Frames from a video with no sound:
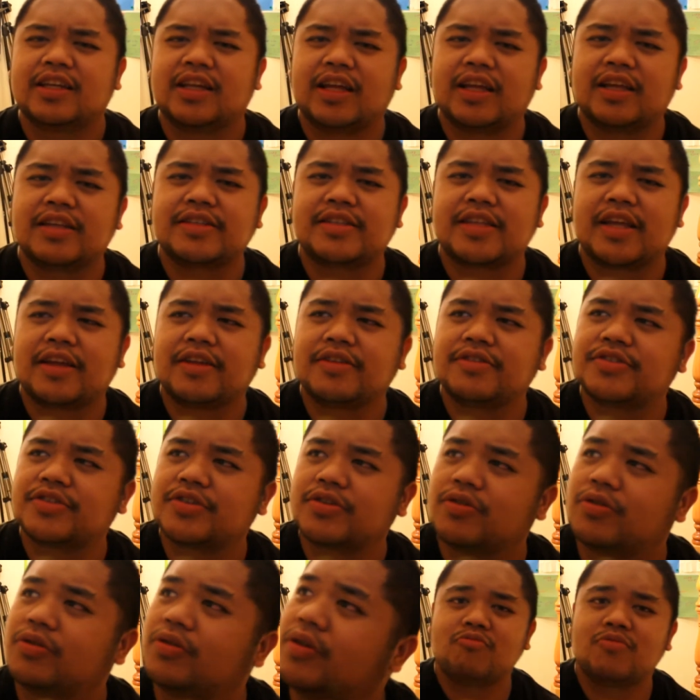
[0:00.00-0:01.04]
and stay in
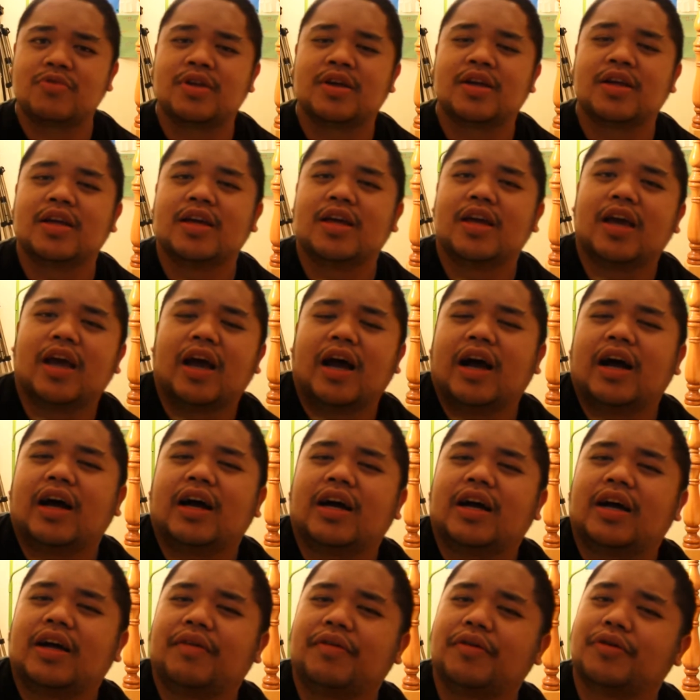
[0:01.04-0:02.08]
school.
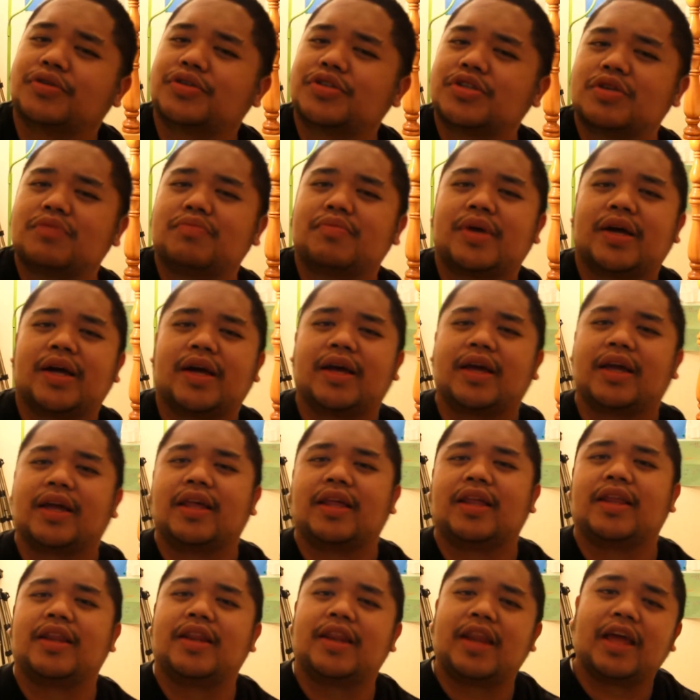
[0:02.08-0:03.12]
Also,
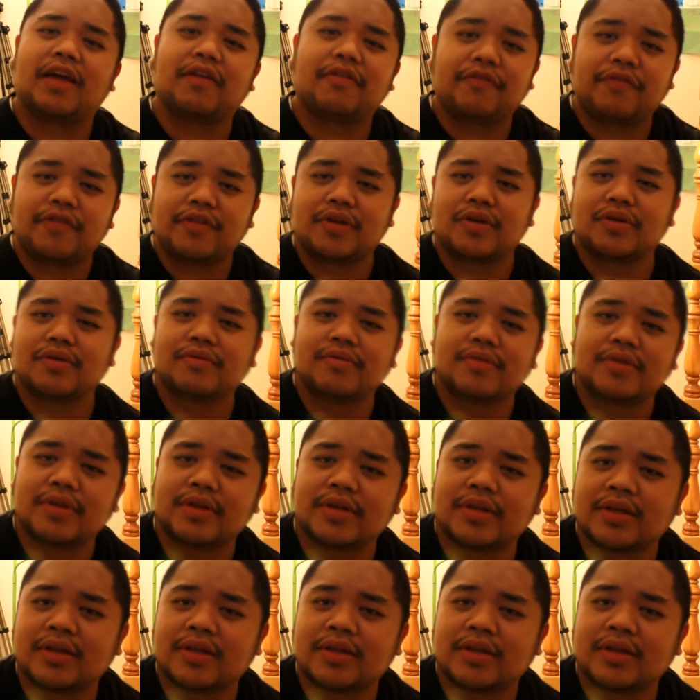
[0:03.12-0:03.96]
my nephew,